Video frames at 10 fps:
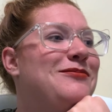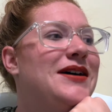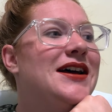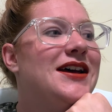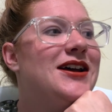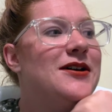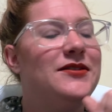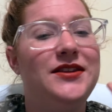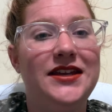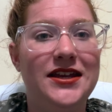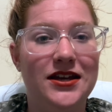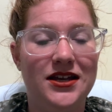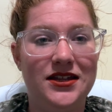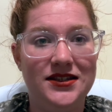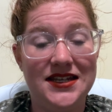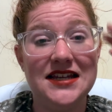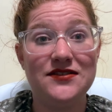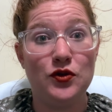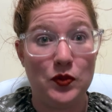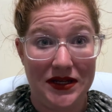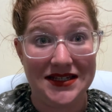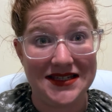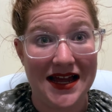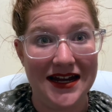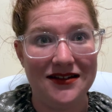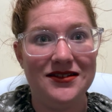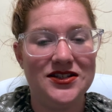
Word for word: um The days of the week side.